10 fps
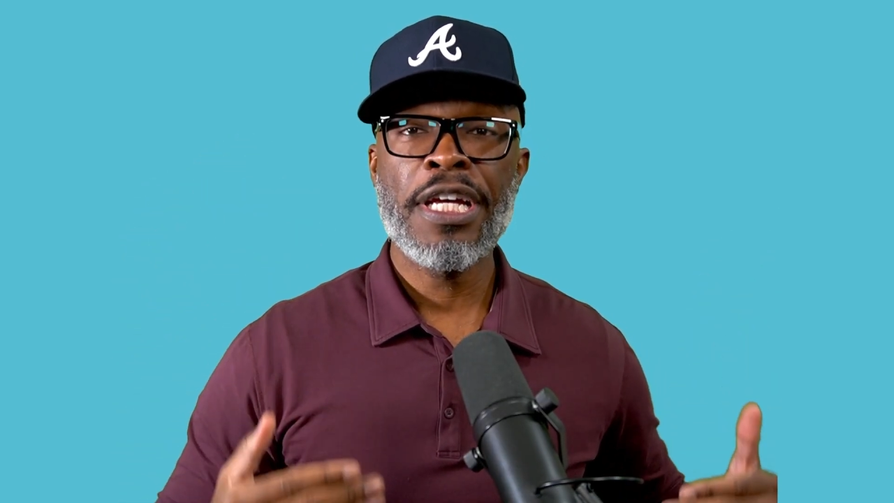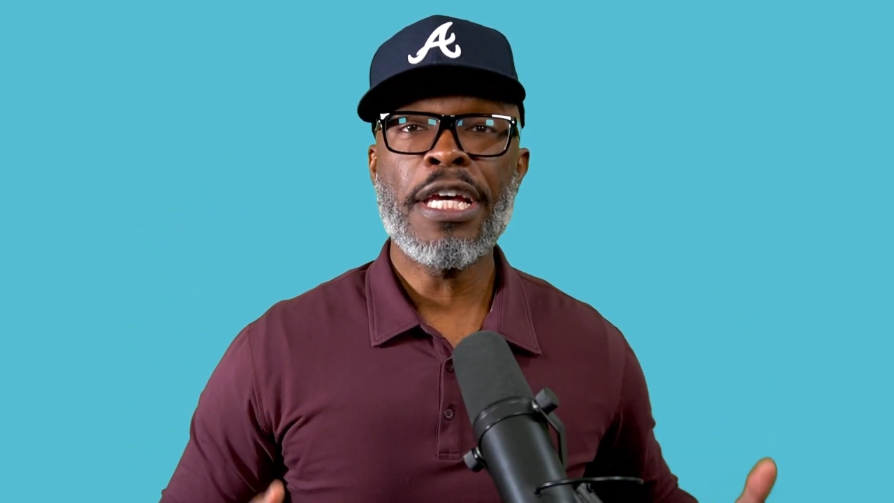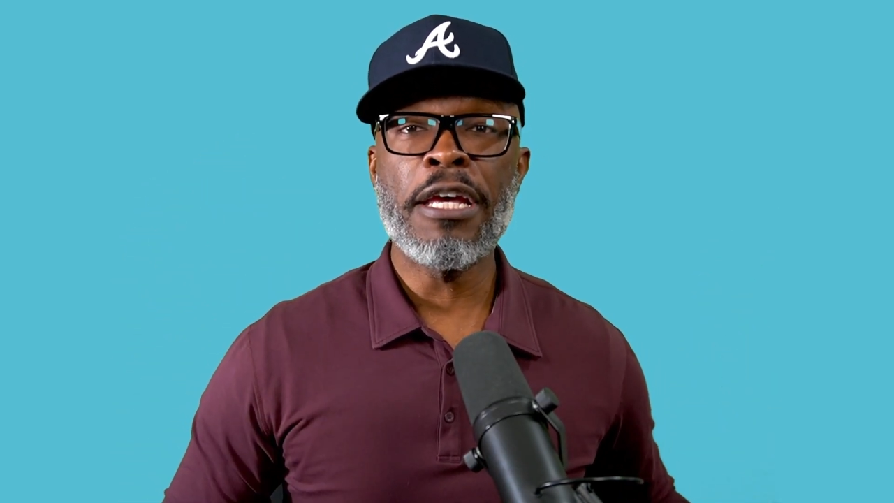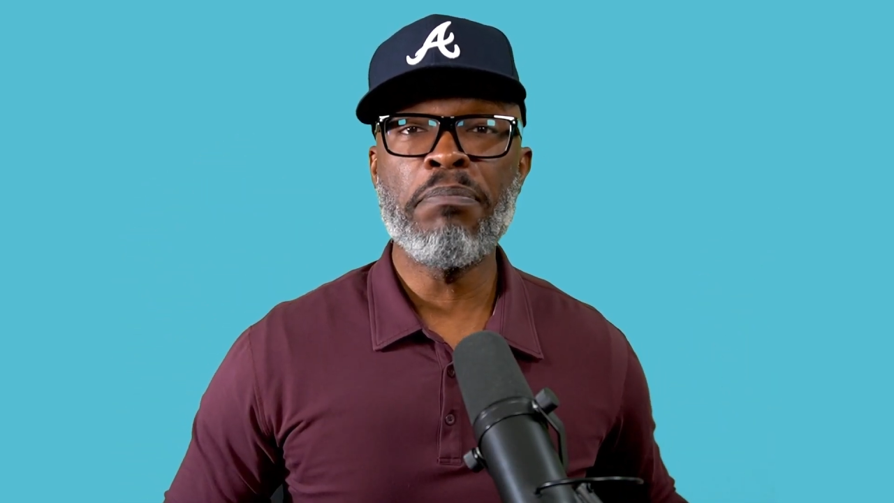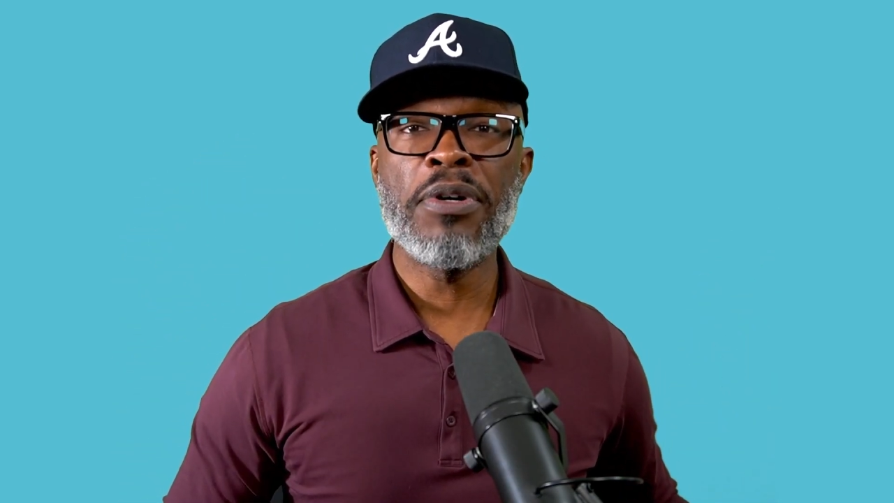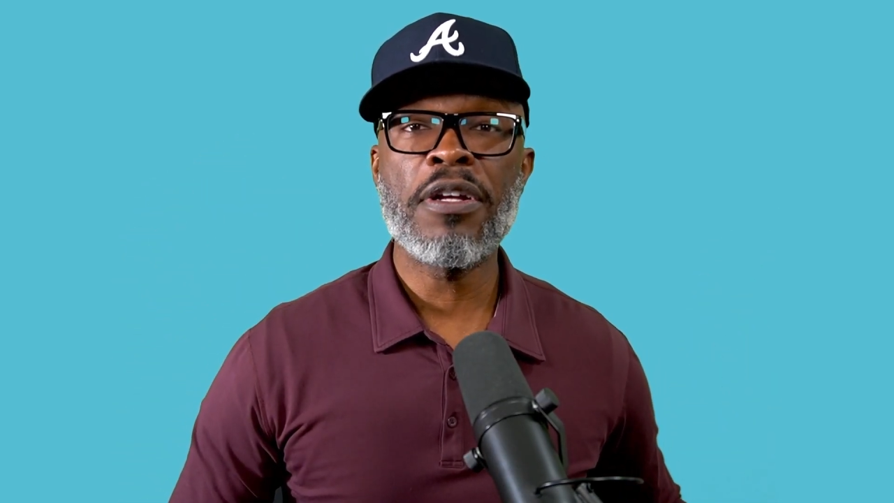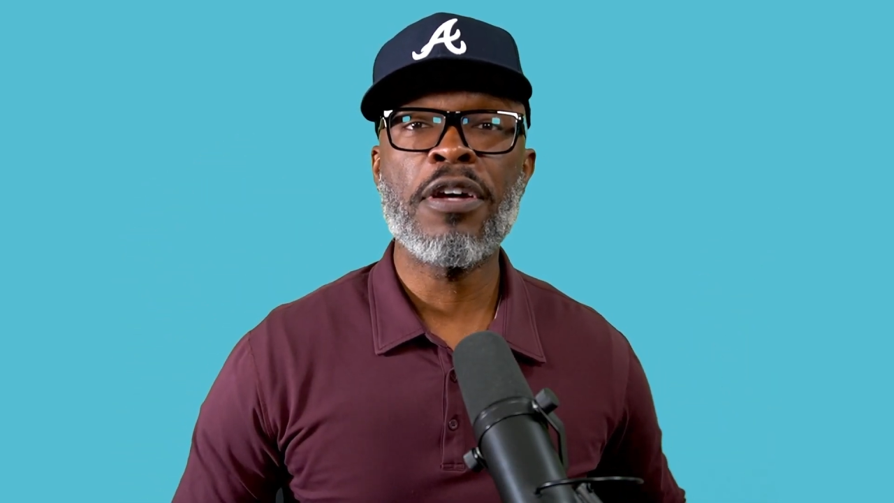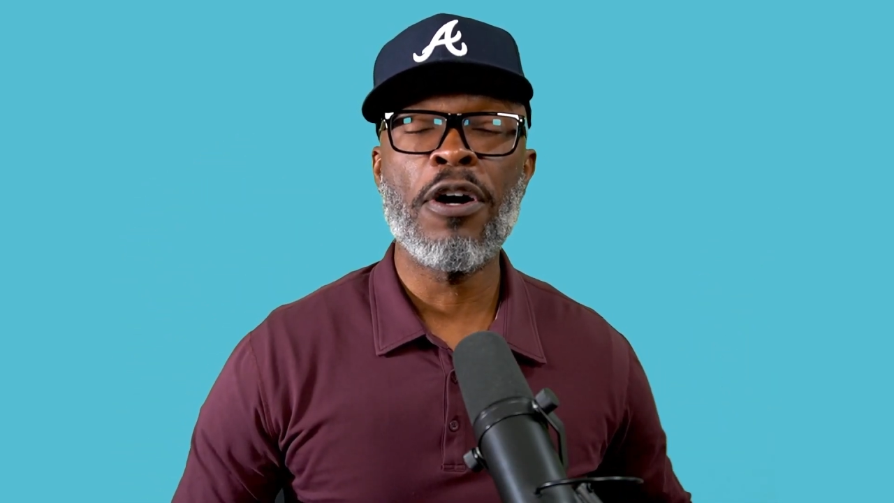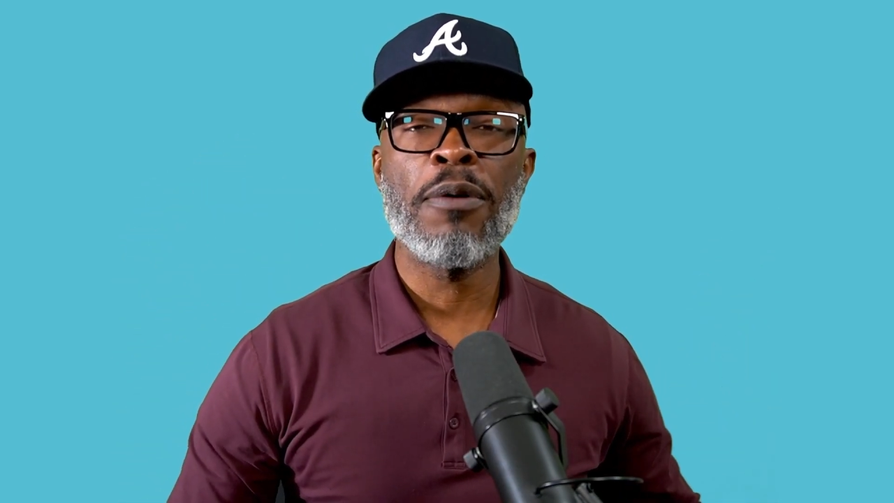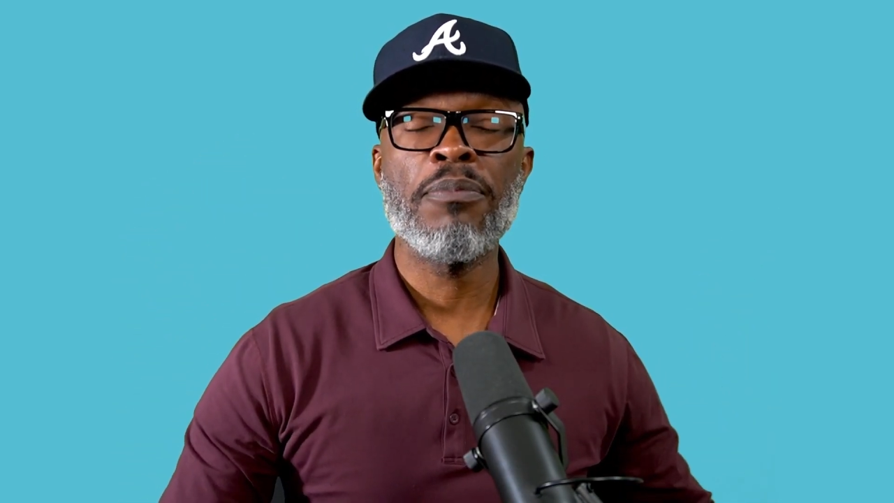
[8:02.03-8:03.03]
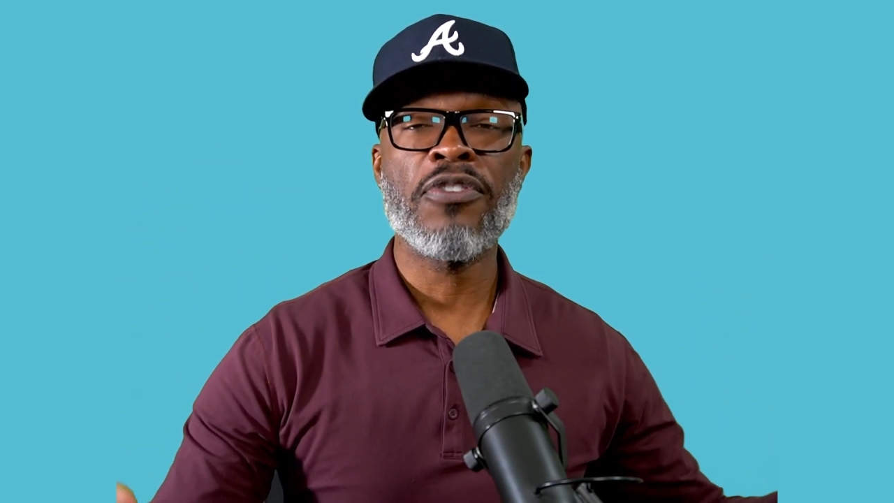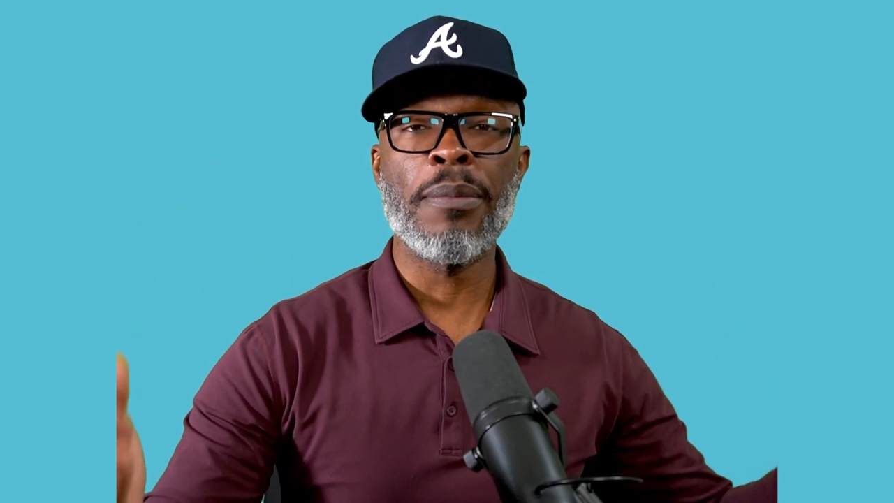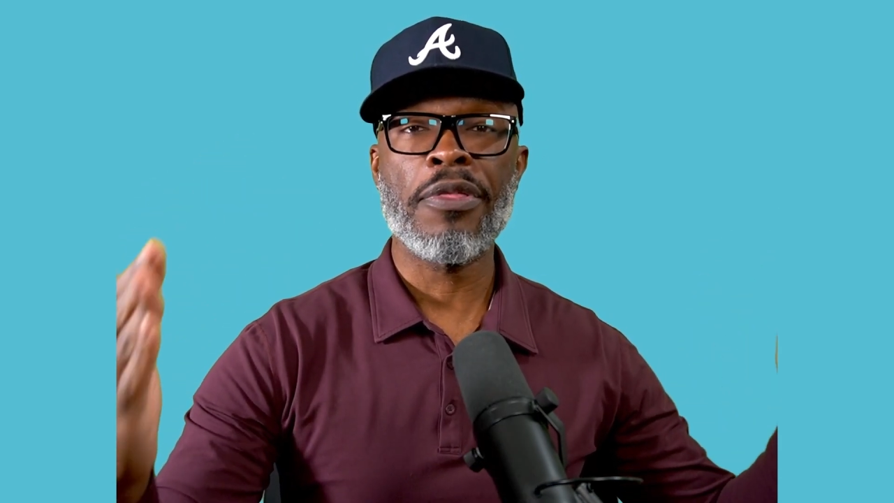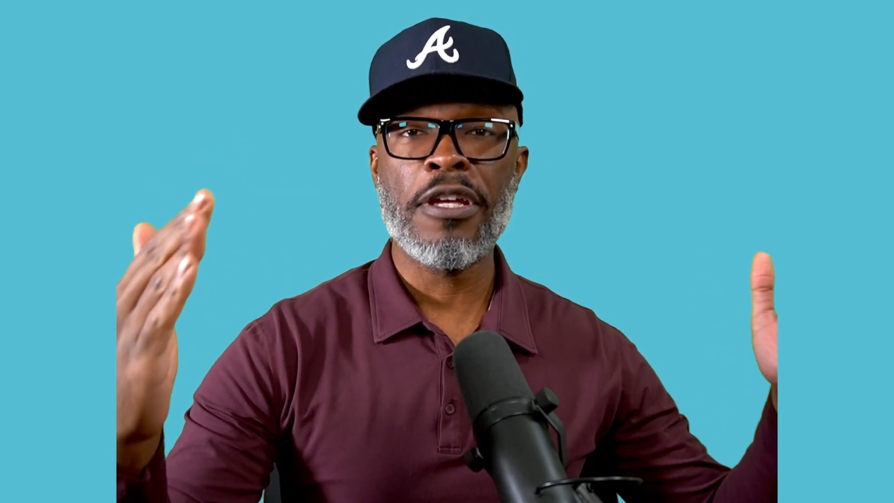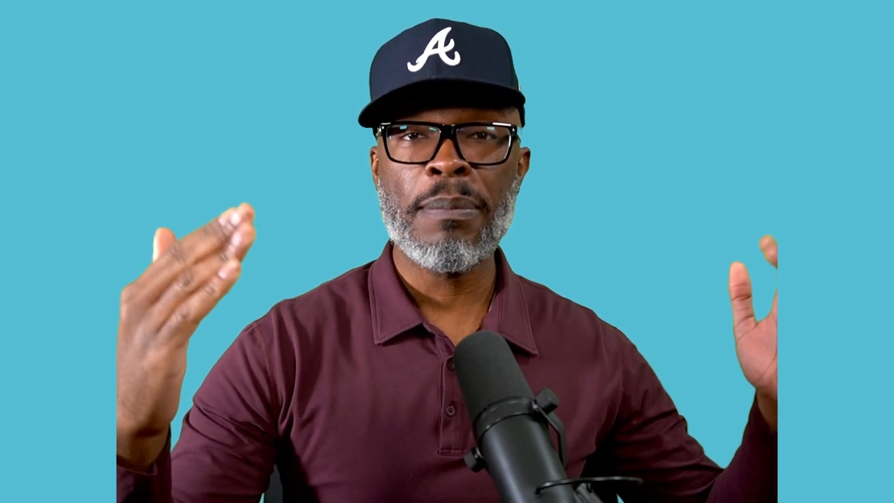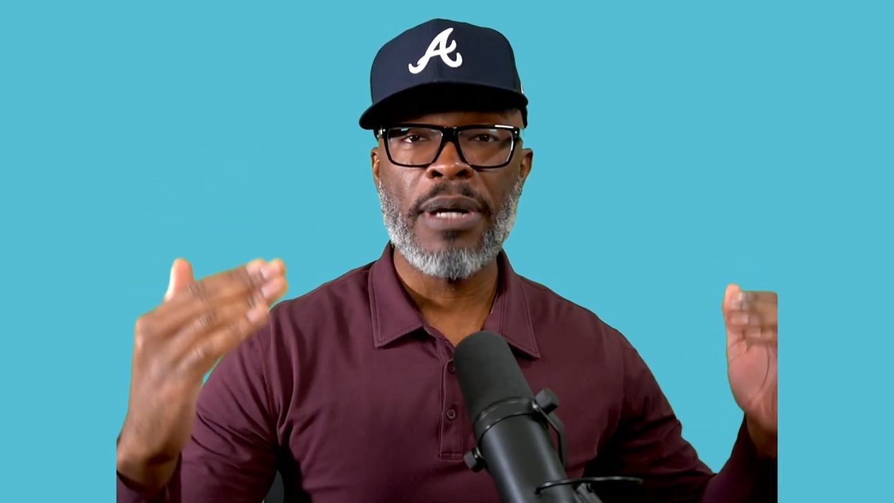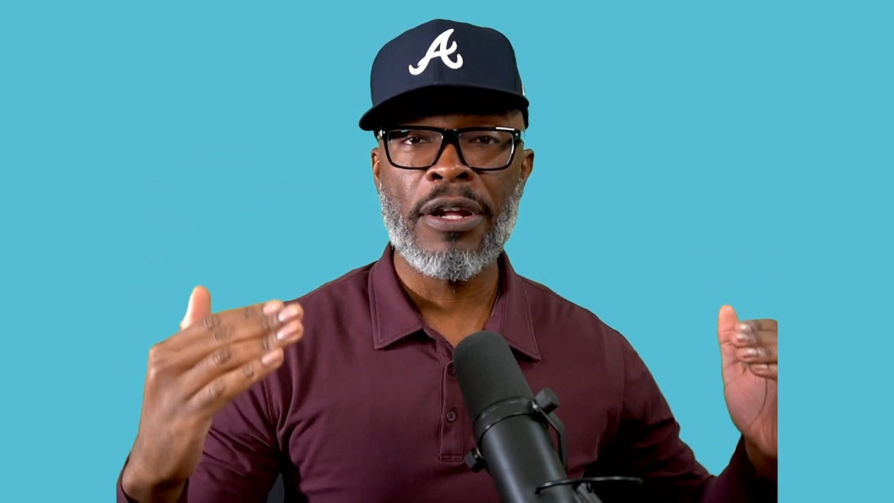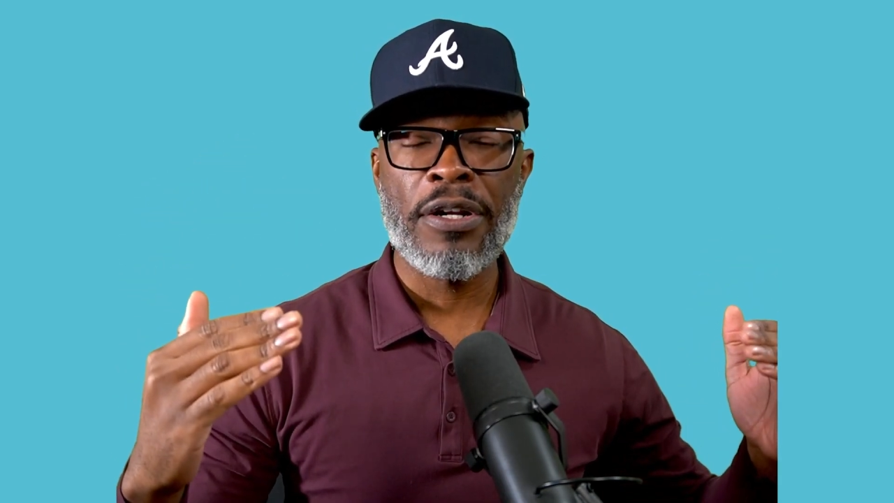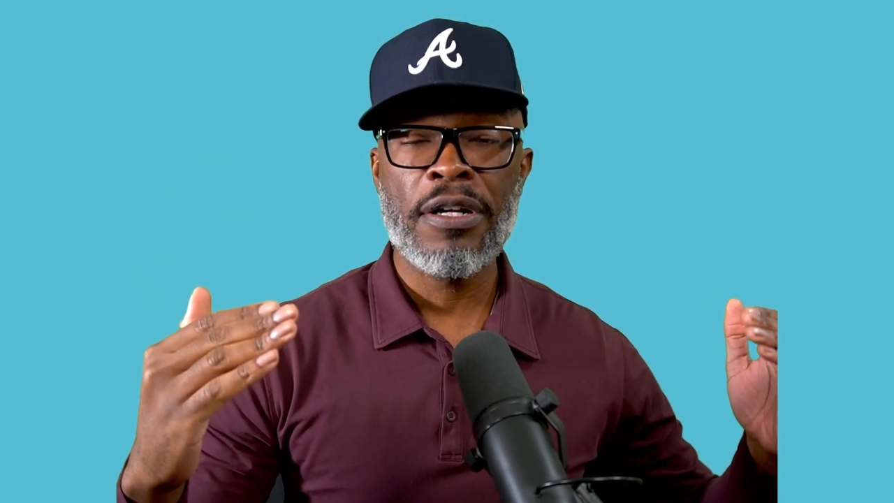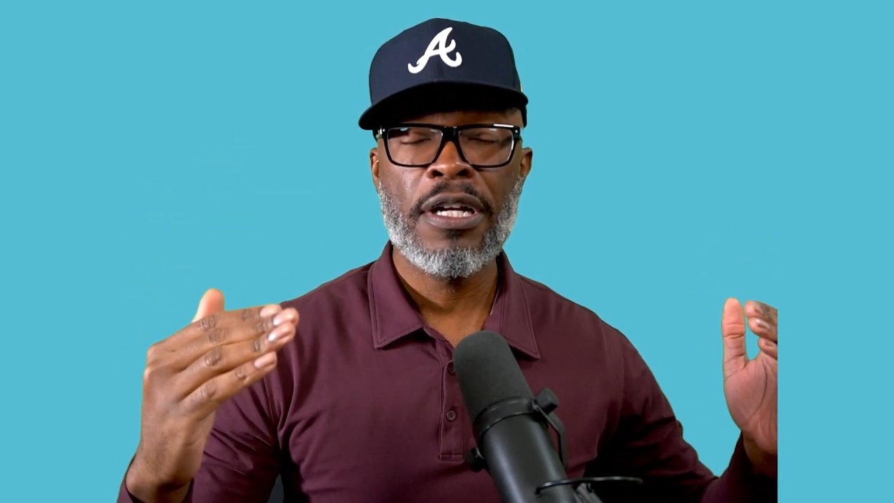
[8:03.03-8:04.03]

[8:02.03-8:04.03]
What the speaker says: and become something better,